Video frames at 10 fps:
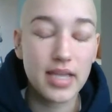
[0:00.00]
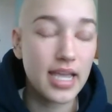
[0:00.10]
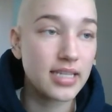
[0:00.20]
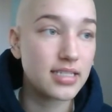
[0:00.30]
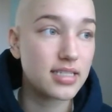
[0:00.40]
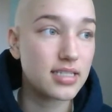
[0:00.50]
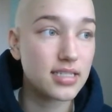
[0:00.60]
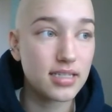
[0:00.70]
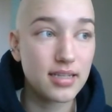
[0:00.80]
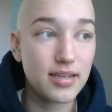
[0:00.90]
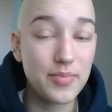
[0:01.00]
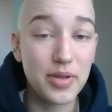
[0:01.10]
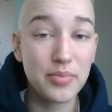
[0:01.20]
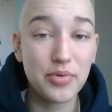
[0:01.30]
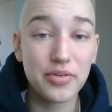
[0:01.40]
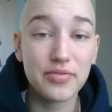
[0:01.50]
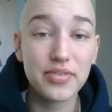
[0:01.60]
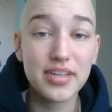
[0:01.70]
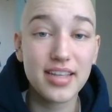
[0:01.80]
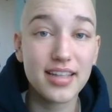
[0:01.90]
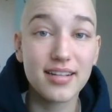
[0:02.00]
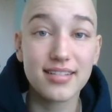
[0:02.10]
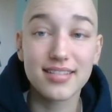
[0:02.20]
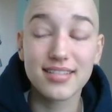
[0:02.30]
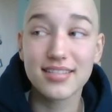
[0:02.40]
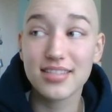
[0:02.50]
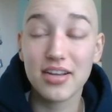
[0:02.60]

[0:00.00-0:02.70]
It's been proven in